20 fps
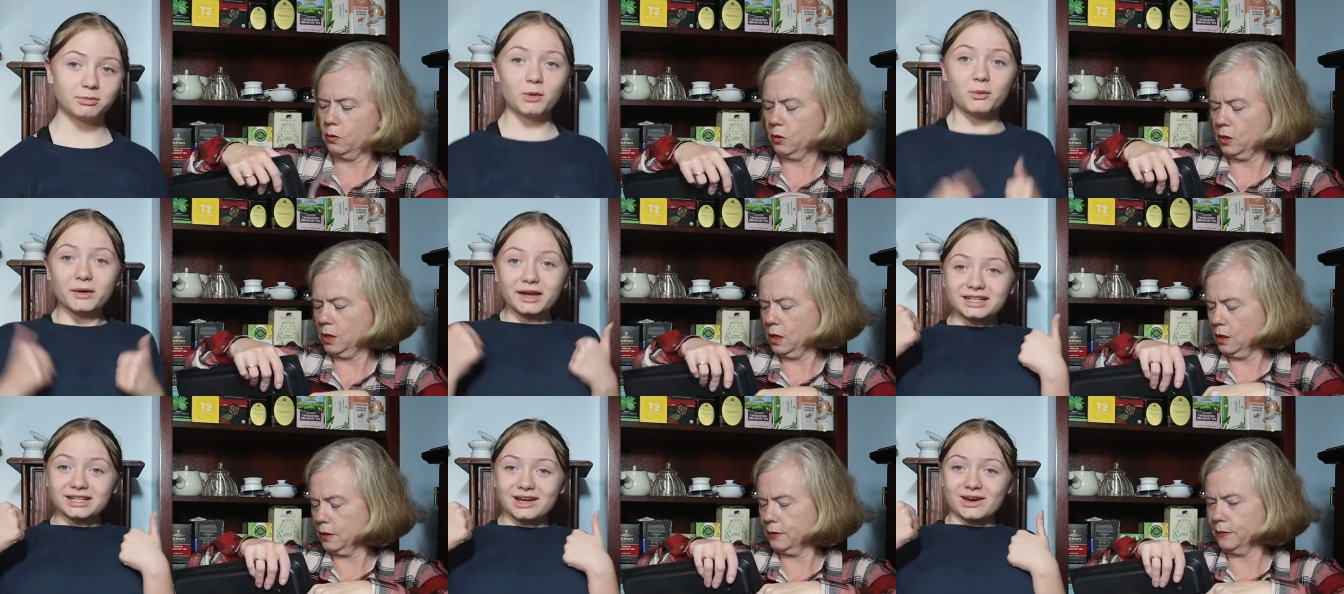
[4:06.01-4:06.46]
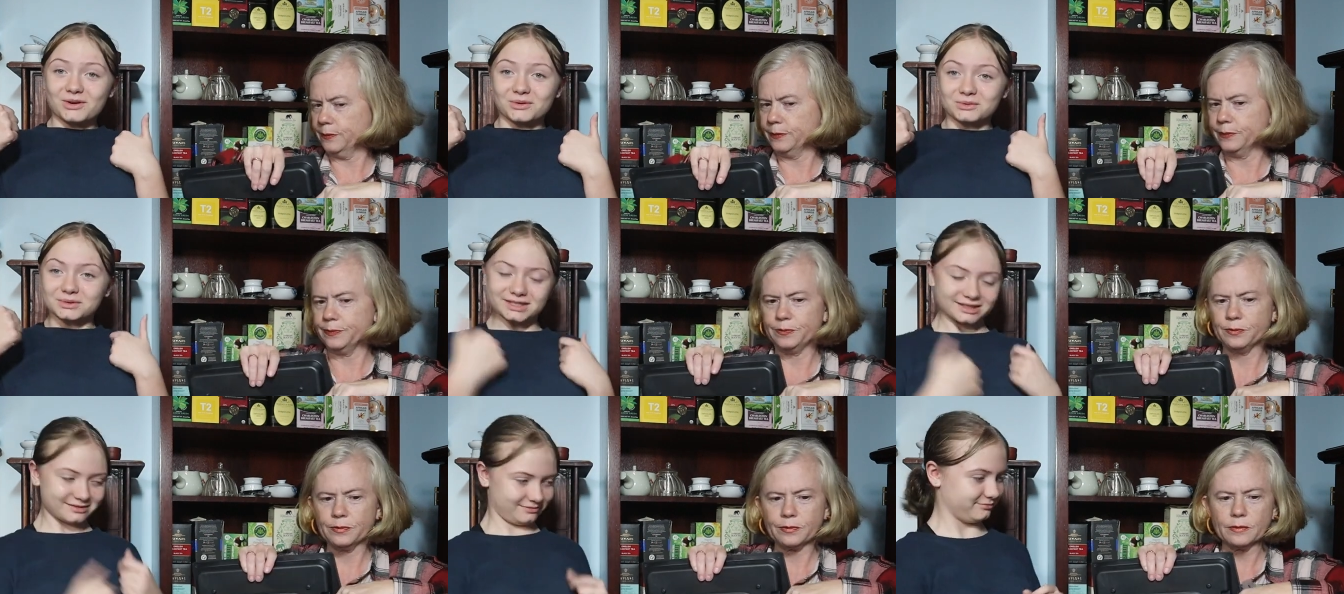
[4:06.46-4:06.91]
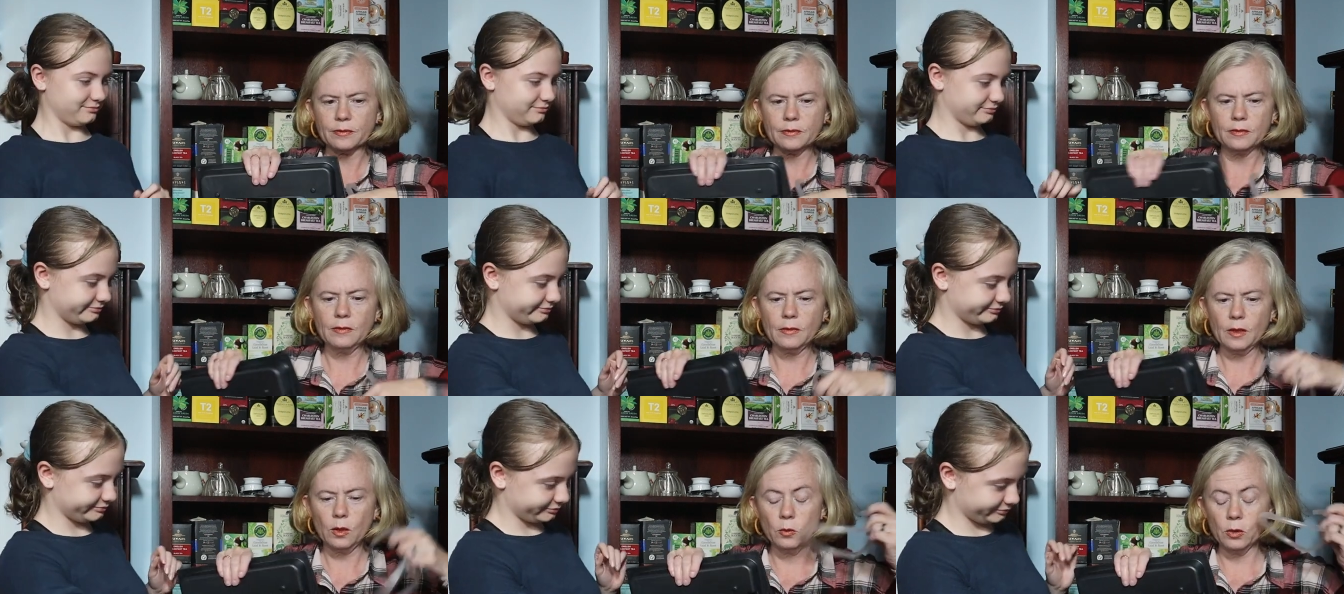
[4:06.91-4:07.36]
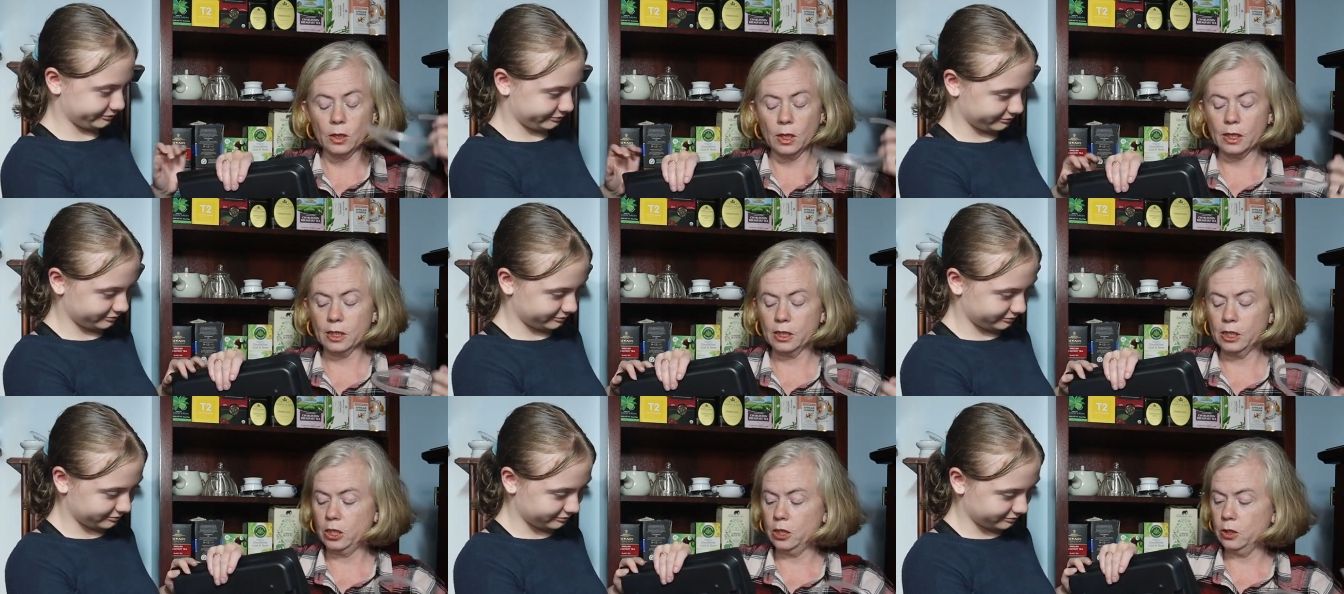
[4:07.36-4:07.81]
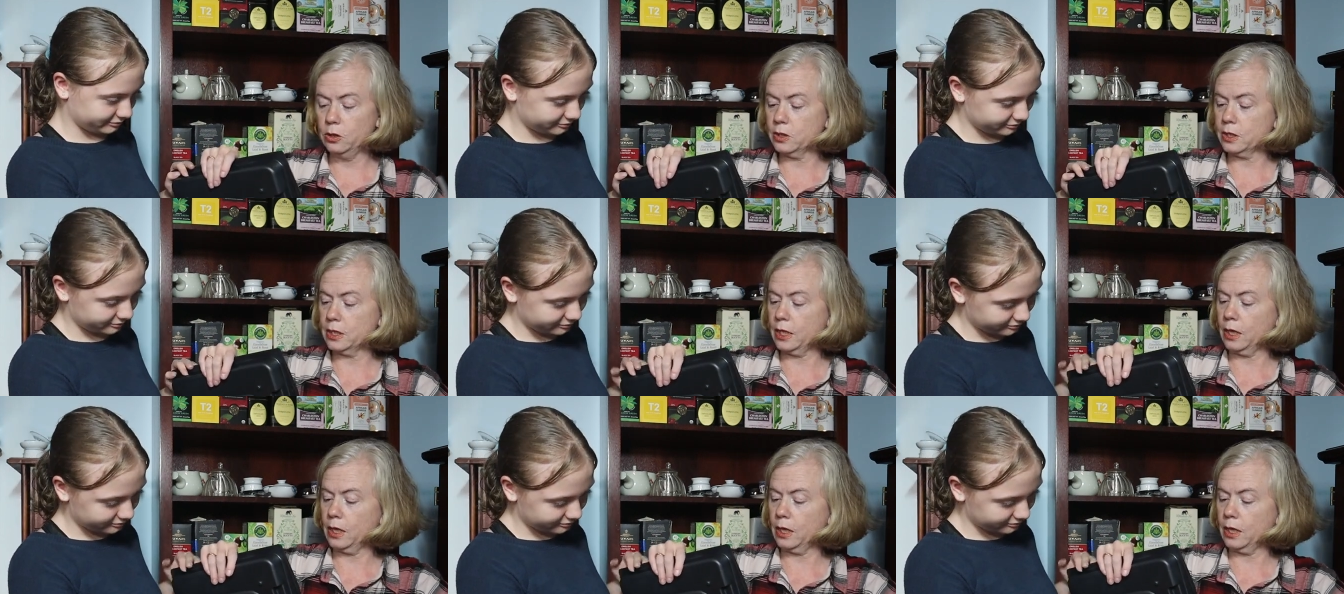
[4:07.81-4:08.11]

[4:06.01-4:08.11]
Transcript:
Speaker 1: but we not, don't. We're not going to use